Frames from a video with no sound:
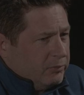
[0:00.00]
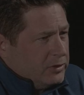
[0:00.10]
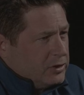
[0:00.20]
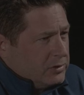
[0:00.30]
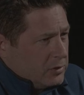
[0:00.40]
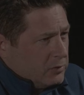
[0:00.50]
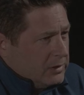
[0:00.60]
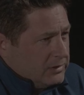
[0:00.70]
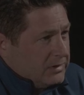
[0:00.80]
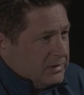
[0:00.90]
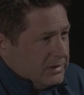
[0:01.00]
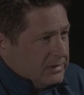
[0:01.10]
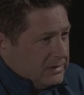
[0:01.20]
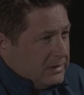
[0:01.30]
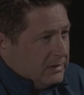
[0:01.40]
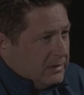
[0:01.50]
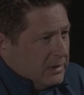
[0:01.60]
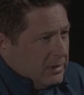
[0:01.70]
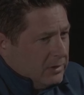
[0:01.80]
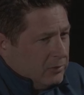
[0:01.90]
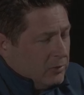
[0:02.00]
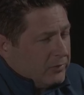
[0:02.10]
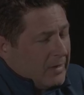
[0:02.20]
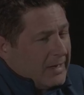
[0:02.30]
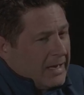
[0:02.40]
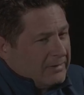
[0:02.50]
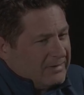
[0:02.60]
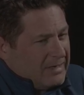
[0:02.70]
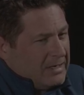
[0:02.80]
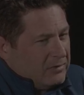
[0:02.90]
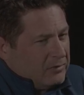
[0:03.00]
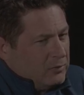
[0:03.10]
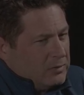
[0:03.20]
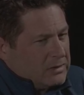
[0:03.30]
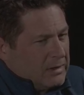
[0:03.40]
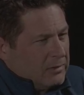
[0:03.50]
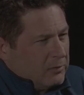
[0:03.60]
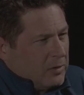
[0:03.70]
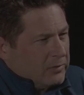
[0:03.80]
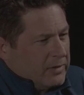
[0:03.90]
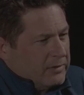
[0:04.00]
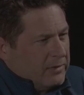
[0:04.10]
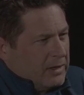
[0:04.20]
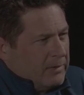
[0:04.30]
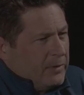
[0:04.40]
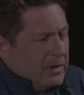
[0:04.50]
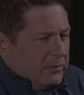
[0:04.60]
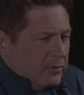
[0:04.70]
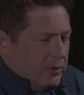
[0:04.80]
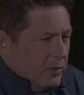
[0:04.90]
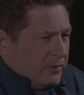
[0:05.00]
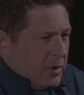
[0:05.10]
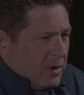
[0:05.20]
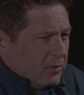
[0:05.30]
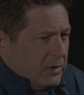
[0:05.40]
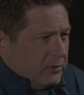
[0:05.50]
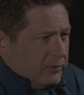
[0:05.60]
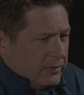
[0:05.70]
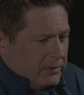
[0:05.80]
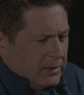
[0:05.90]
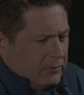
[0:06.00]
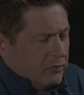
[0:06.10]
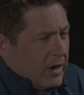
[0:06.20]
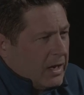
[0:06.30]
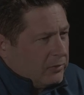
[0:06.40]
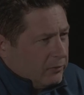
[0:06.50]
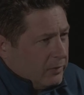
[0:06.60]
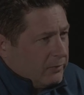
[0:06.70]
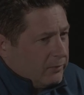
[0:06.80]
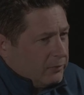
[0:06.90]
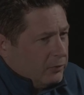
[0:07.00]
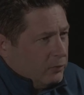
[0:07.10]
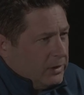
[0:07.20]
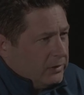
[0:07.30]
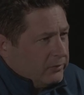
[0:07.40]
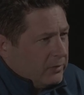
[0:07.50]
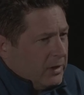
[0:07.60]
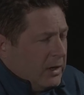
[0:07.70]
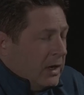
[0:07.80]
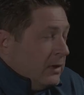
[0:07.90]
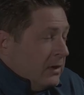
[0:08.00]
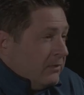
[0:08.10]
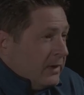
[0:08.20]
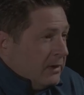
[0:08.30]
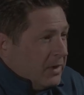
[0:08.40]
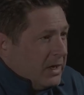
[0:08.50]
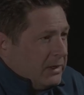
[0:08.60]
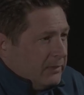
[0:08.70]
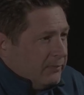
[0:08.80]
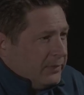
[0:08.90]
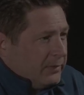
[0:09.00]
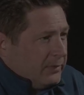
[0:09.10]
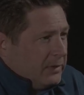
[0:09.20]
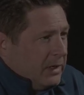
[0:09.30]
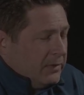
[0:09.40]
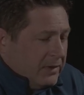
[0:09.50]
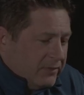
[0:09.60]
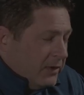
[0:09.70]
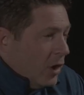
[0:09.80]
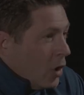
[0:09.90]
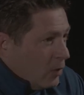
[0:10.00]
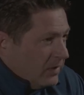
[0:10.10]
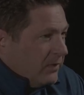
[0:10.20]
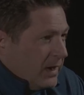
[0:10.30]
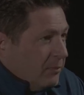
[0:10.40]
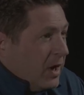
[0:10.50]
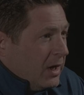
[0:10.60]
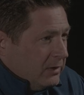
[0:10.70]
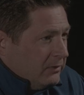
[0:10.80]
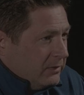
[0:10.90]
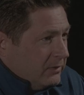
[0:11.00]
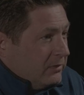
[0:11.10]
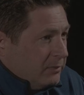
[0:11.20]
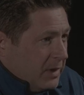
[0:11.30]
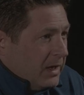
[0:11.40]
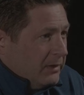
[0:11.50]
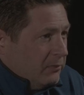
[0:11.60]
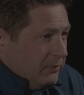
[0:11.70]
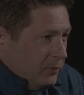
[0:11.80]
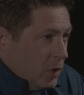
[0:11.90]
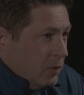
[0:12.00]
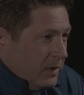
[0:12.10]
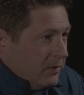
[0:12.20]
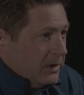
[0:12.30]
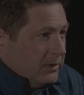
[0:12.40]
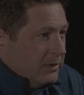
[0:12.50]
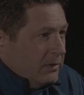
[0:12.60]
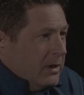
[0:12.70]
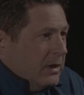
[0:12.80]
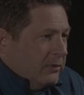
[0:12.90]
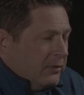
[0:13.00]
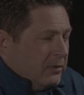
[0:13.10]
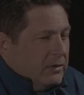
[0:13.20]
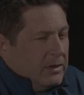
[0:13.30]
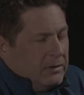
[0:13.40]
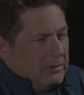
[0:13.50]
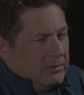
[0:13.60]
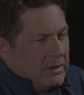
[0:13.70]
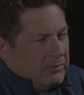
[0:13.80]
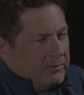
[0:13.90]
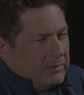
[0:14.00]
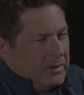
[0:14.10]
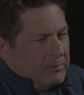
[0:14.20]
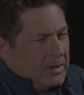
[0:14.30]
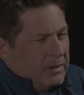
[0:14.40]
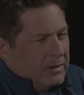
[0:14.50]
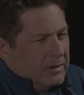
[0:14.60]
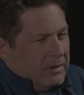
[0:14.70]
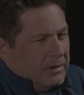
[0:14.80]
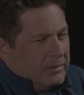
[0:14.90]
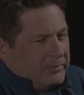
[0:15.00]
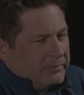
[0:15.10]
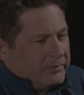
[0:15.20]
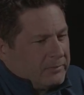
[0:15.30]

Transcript: these bridges going into D.C. You know, so I, I staged a suicide on the wrong side of the dam. So the U.S. Park Rangers said they dragged the river for two weeks and they didn't find a body and they said they always find bodies in this spot if you go in right there. Mm. So you know that was in my uh,